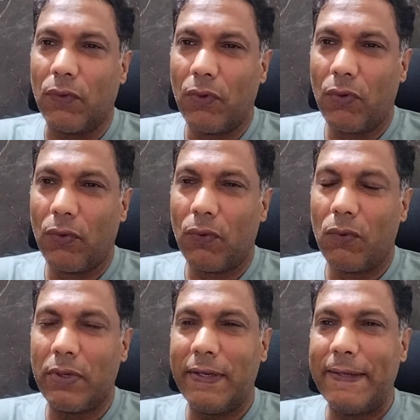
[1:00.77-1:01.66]

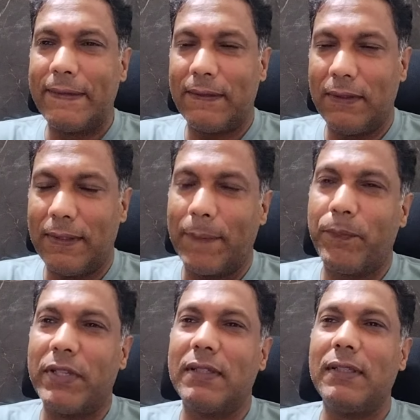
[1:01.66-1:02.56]
Wollo. He is
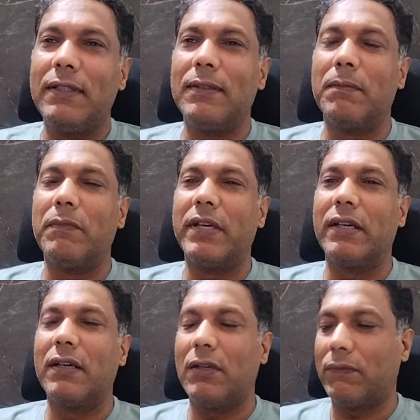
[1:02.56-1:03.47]
deputy
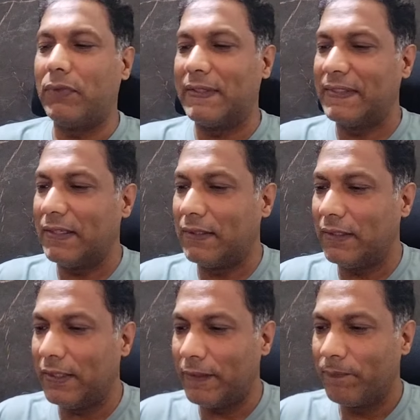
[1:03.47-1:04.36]
mayor of the
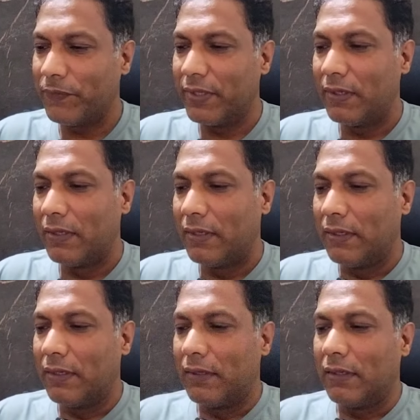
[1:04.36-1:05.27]
city.
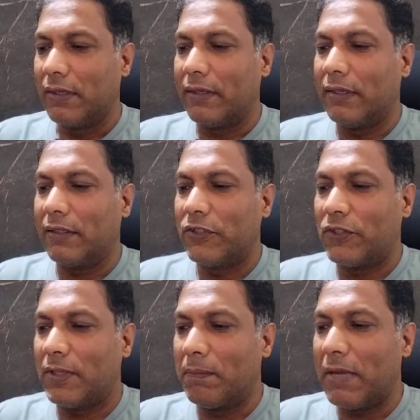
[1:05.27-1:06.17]

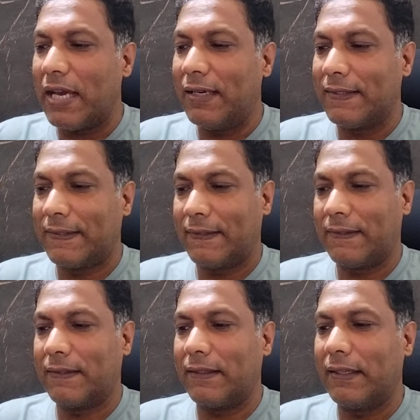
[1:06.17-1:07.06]

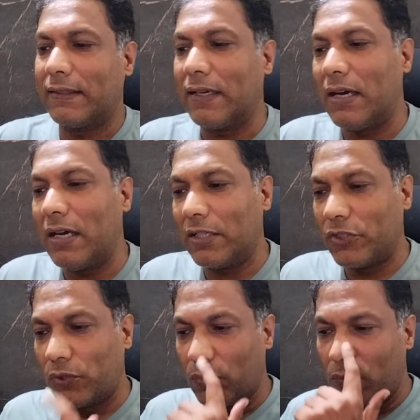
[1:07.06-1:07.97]
Shimalis
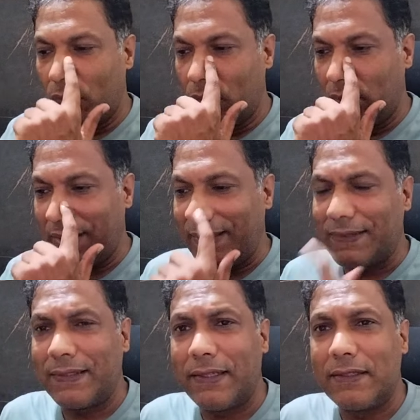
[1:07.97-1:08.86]
Gitacho
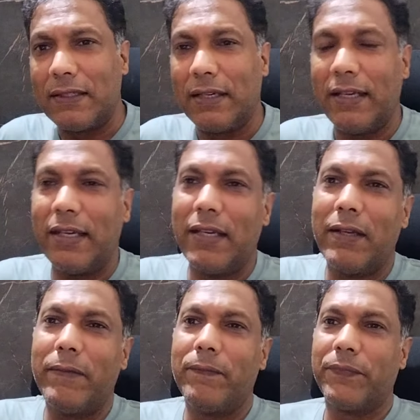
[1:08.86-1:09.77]
is his
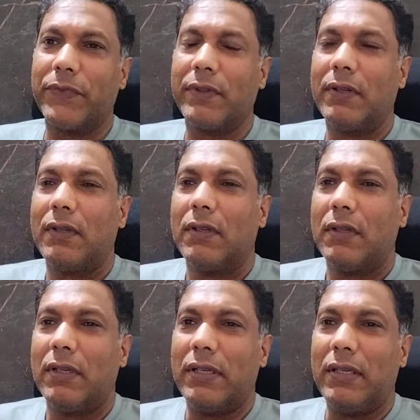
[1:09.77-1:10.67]
name.
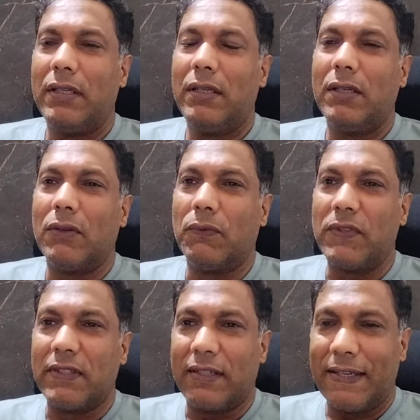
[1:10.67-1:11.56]
He
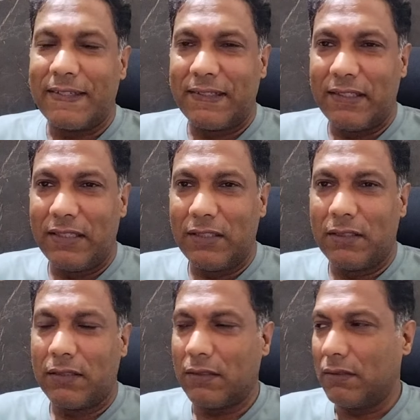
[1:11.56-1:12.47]
was
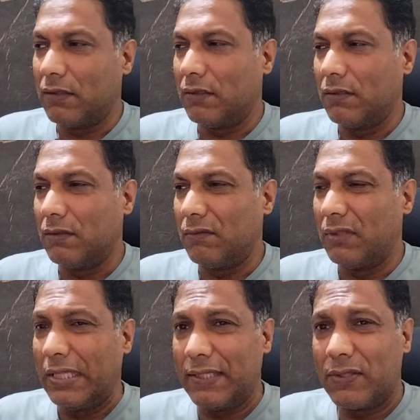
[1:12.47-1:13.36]
arrested uh,
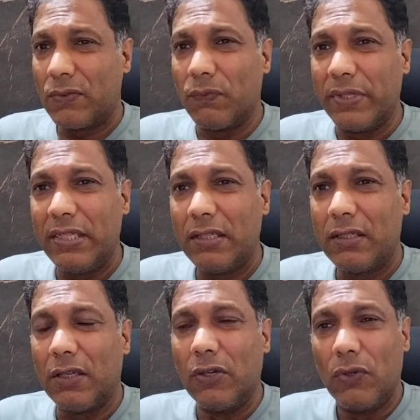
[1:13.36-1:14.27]
this week.
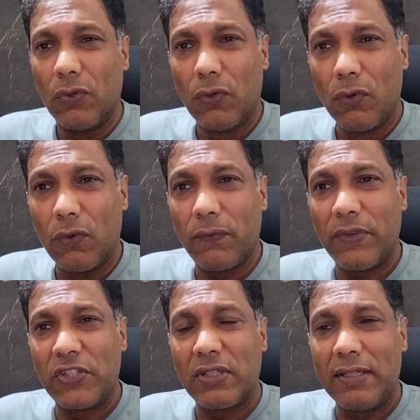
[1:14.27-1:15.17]
No
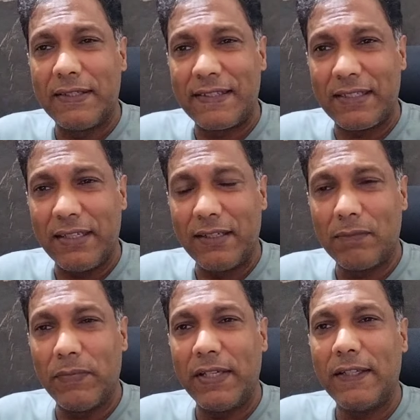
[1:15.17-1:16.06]
official
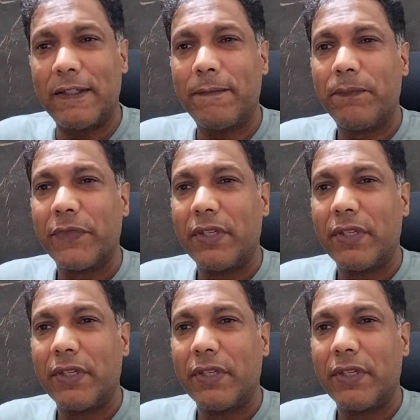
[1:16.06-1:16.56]
statement